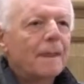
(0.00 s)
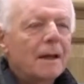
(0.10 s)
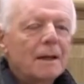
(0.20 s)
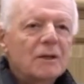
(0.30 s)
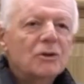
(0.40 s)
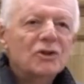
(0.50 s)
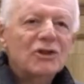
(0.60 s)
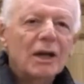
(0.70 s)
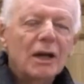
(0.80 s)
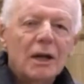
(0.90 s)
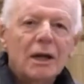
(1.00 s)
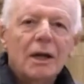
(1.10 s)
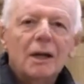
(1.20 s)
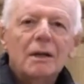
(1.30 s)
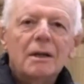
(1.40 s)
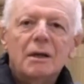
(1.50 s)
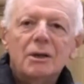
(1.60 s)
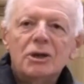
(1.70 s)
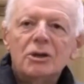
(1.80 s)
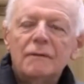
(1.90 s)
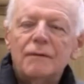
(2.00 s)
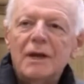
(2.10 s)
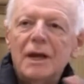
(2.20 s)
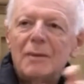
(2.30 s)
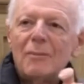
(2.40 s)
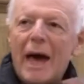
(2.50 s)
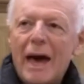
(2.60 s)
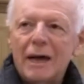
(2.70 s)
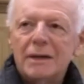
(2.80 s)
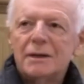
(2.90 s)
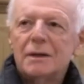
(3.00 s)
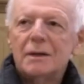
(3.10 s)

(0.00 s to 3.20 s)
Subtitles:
And interestingly, the initial feeling bad